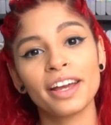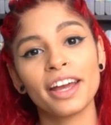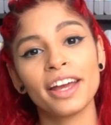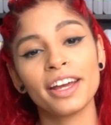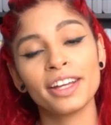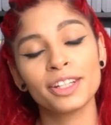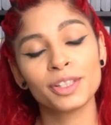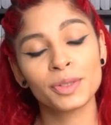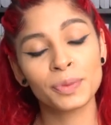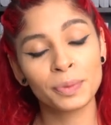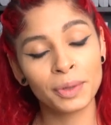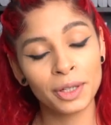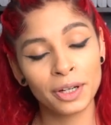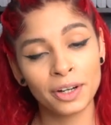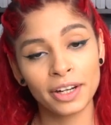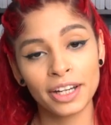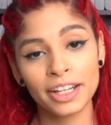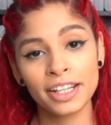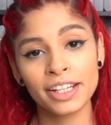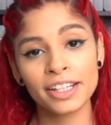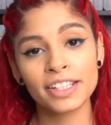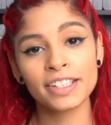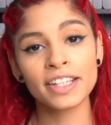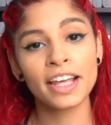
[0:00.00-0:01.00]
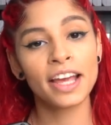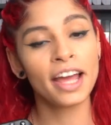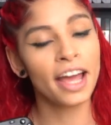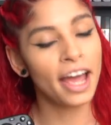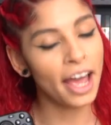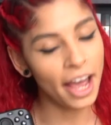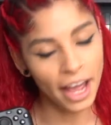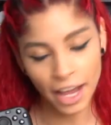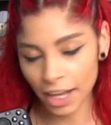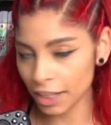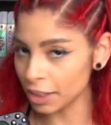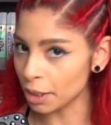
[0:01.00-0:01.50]
and Twitter is
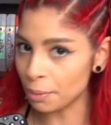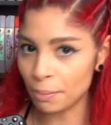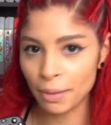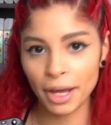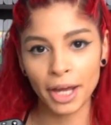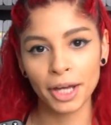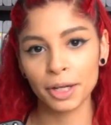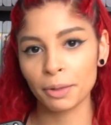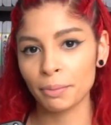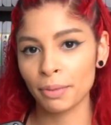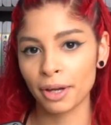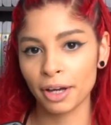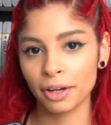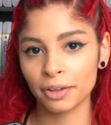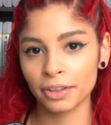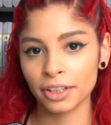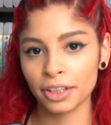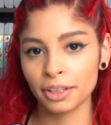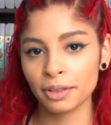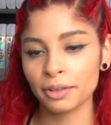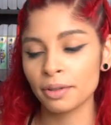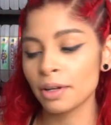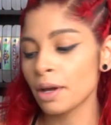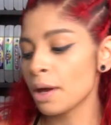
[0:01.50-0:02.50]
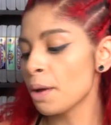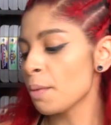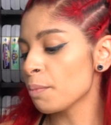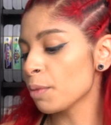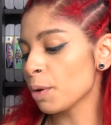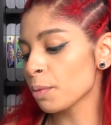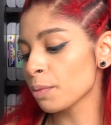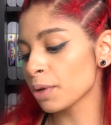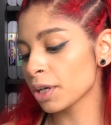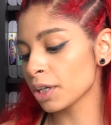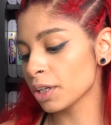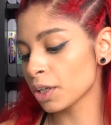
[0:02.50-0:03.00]
hella mad about it.
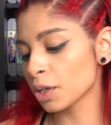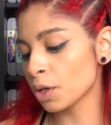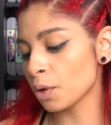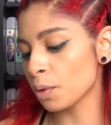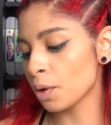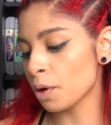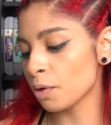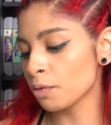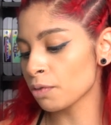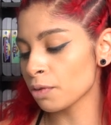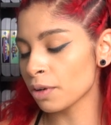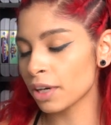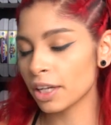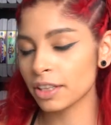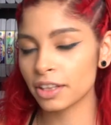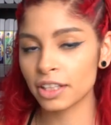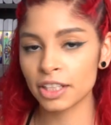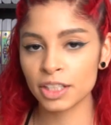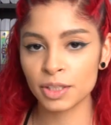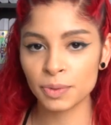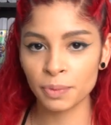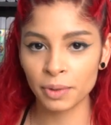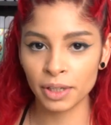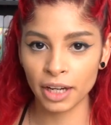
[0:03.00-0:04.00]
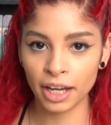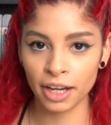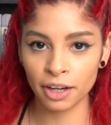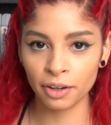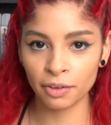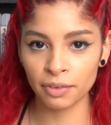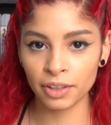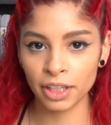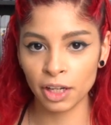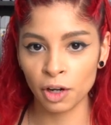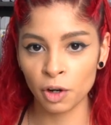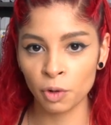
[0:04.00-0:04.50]
But we're gonna go over it. This one I
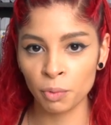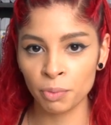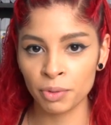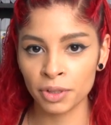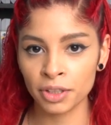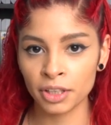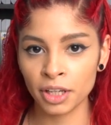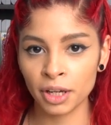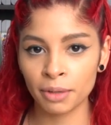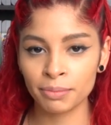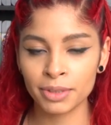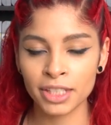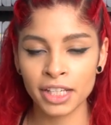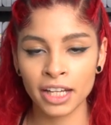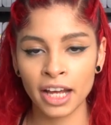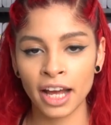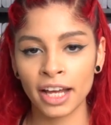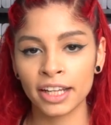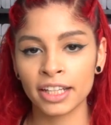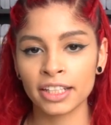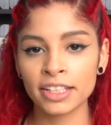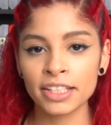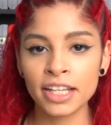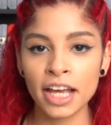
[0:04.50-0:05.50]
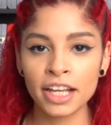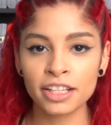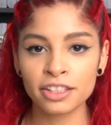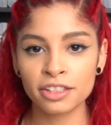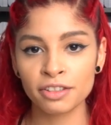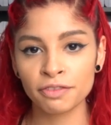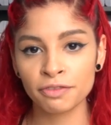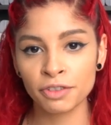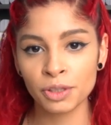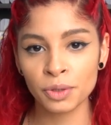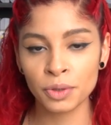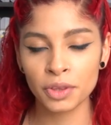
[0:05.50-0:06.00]
already opened up to kind of test
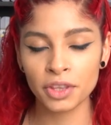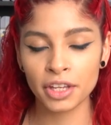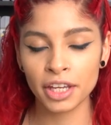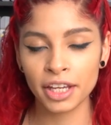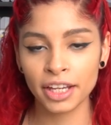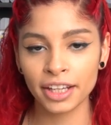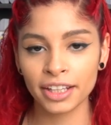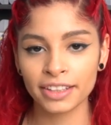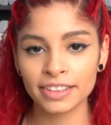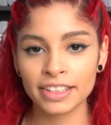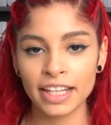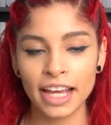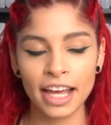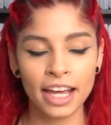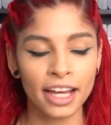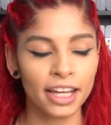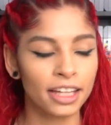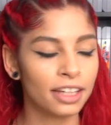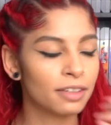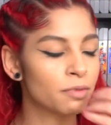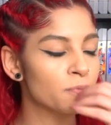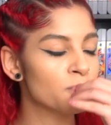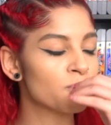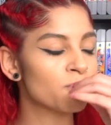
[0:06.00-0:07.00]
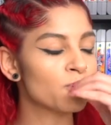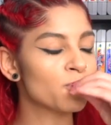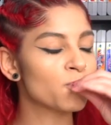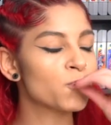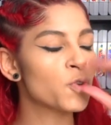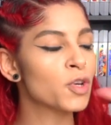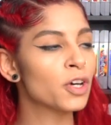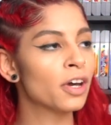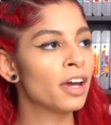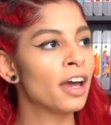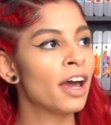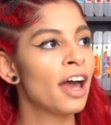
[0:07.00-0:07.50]
a few things, and
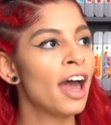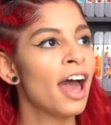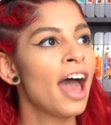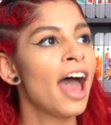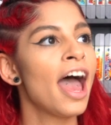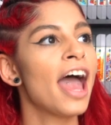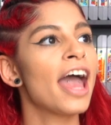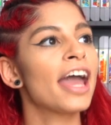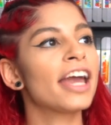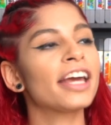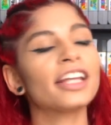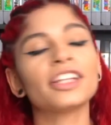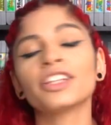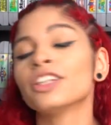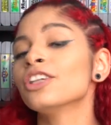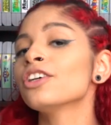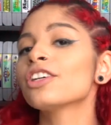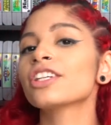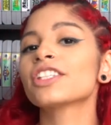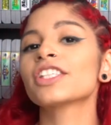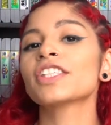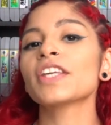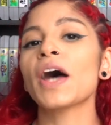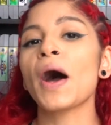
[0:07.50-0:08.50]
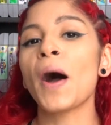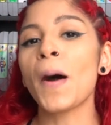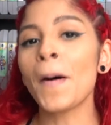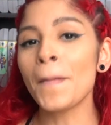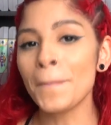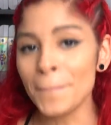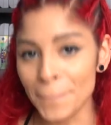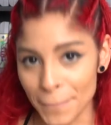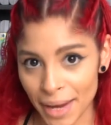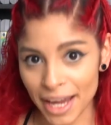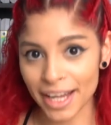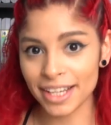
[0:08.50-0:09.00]
it looks
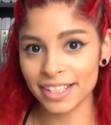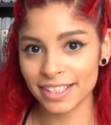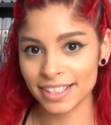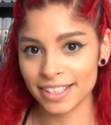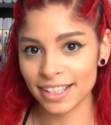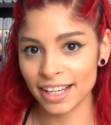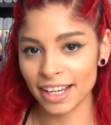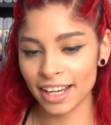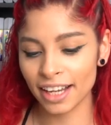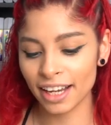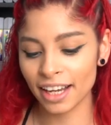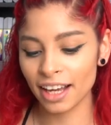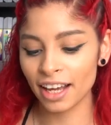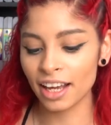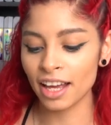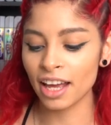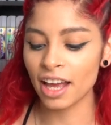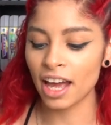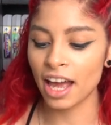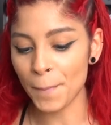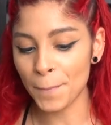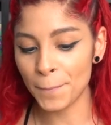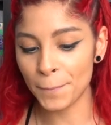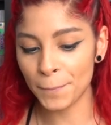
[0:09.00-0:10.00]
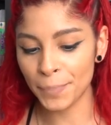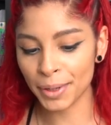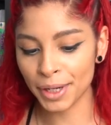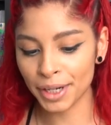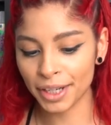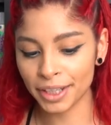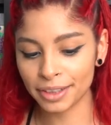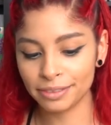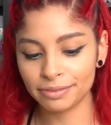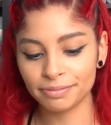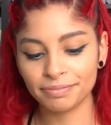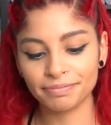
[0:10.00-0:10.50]
amazing,
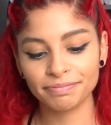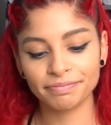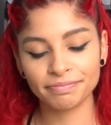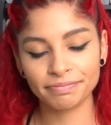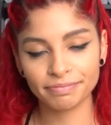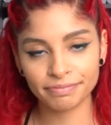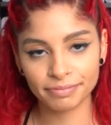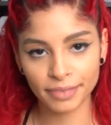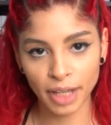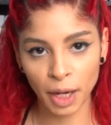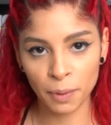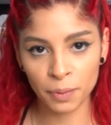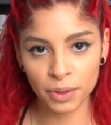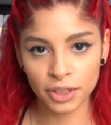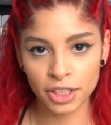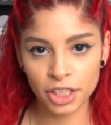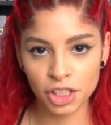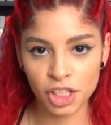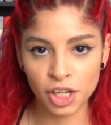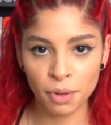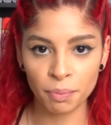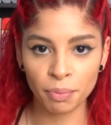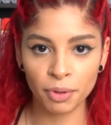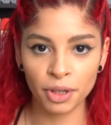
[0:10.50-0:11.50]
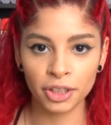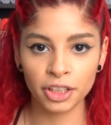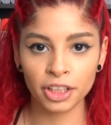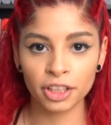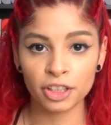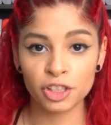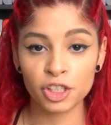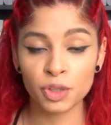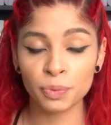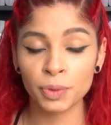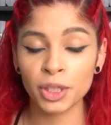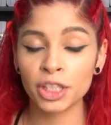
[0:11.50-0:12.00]
but I wanted to jump on
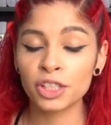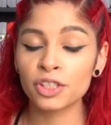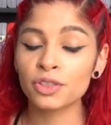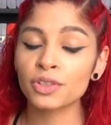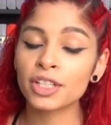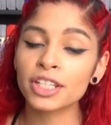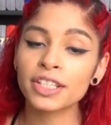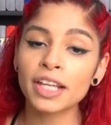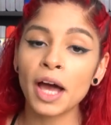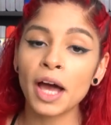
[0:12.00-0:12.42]
here so we can do this